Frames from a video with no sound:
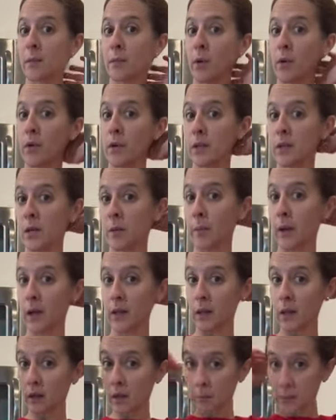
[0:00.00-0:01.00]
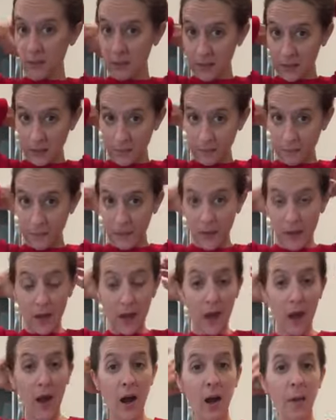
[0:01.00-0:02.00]
in a ponytail back there, missed it.
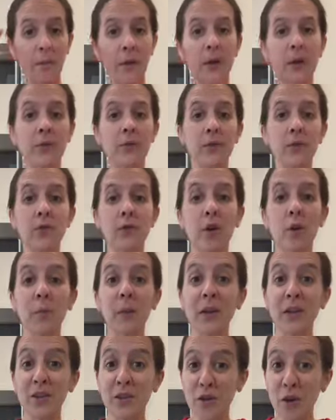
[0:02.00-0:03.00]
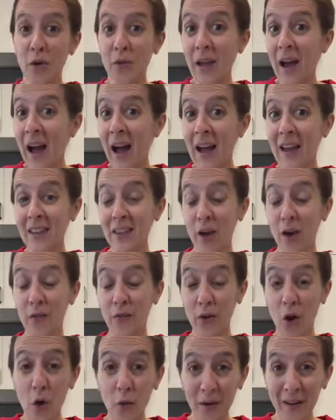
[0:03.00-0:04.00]
If you know me, you know that I
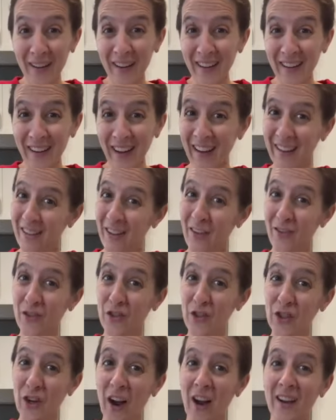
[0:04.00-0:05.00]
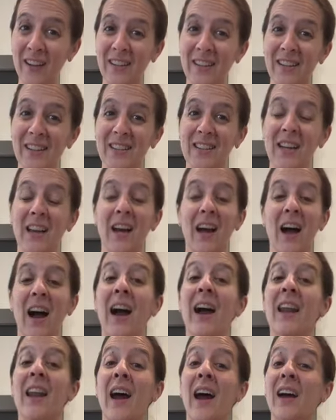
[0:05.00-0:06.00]
love coconut, I love chocolate,
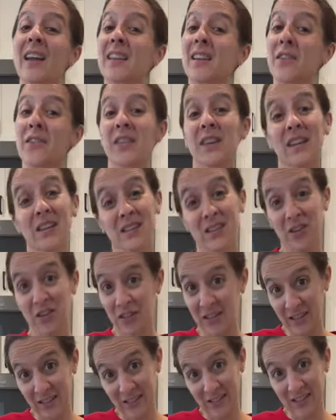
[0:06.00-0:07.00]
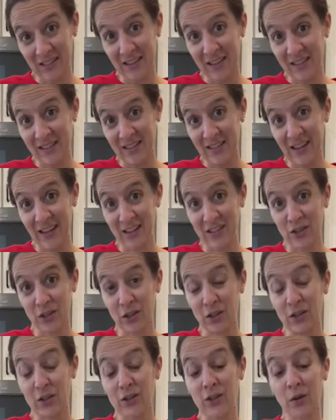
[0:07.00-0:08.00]
and I love things that are easy and taste
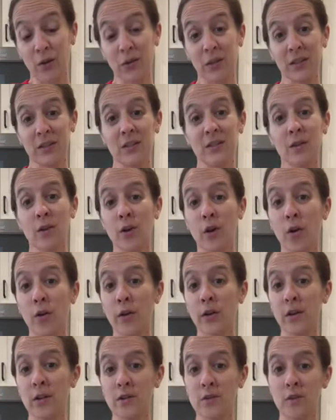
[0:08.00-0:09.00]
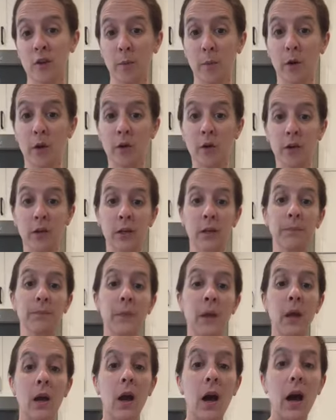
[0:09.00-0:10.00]
good. So this is our coconut snowball cookie.
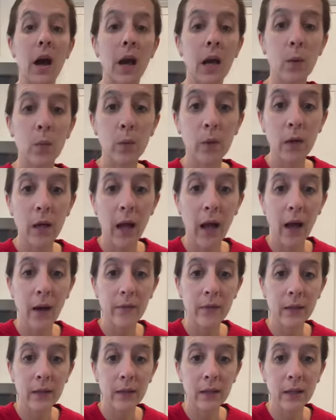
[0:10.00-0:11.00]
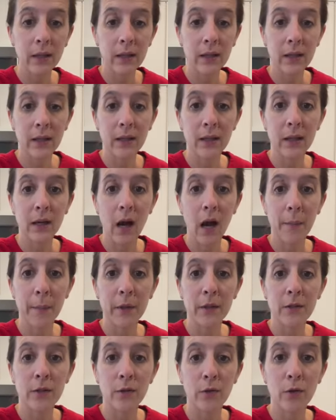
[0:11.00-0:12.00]
I will have the link in the
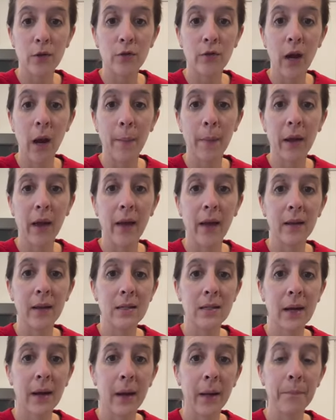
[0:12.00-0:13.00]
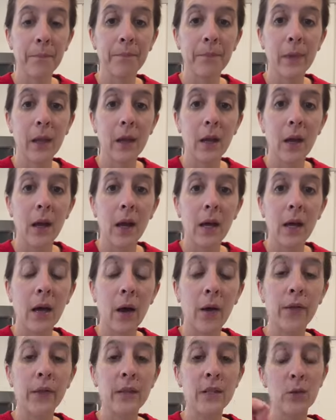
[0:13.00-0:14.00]
comments. You can grab it anytime.
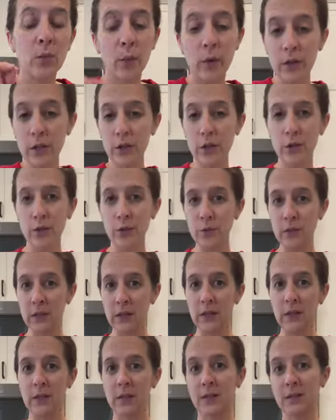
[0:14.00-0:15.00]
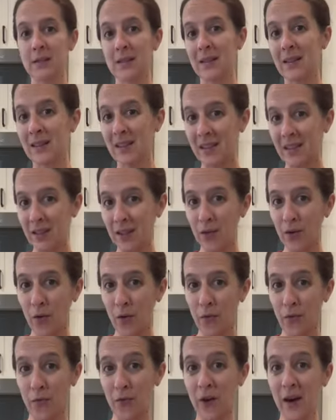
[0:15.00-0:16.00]
Now this one uses
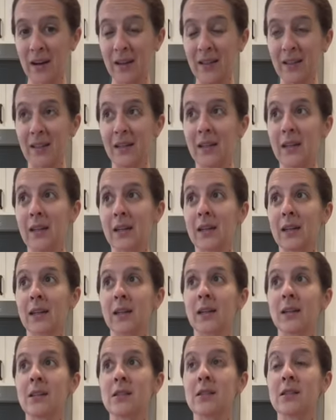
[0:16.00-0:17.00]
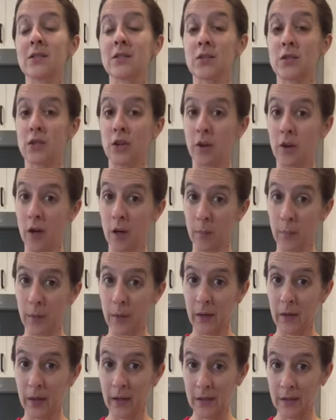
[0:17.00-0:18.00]
keto-friendly syrup
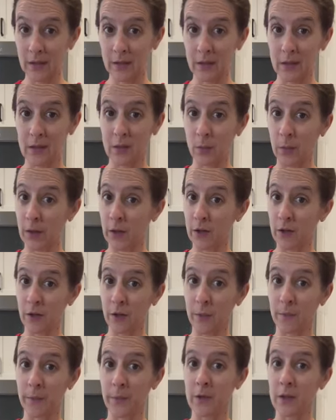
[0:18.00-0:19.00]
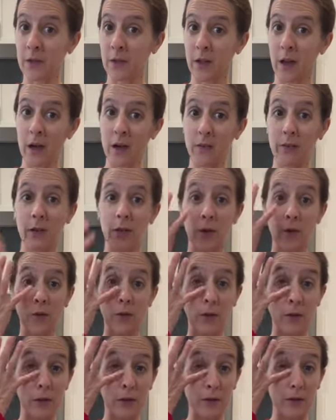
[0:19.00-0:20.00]
as the sweetener. There's a lot of
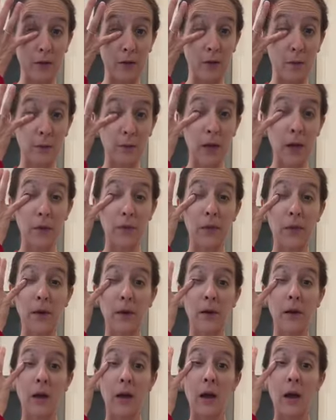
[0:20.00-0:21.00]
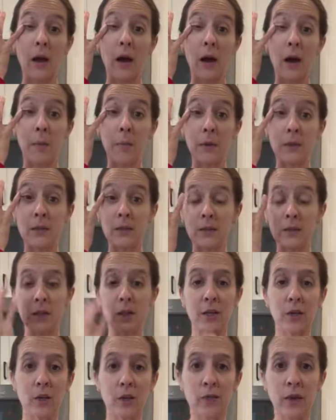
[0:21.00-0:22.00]
keto-friendly syrups out there. This is a
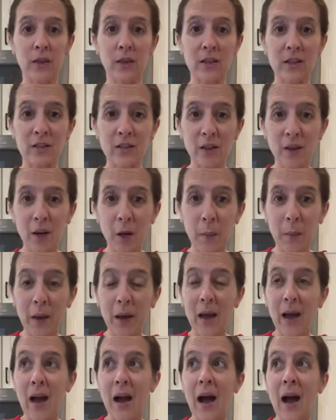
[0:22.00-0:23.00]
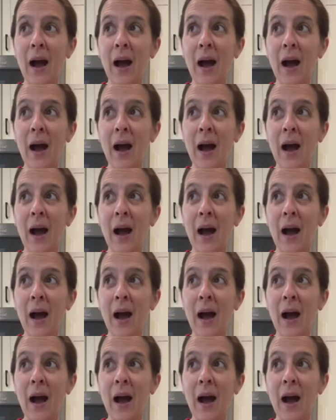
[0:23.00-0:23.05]
keto-friendly syrup.